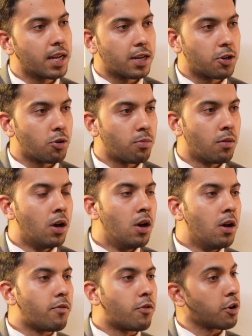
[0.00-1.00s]

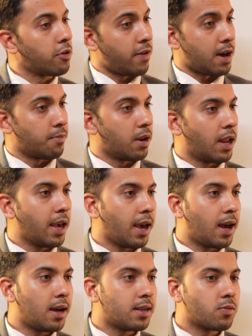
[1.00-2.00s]
abode for your family,
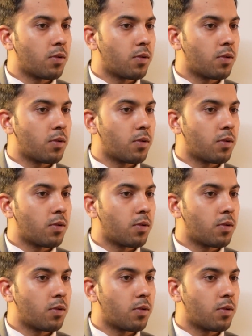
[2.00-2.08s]
as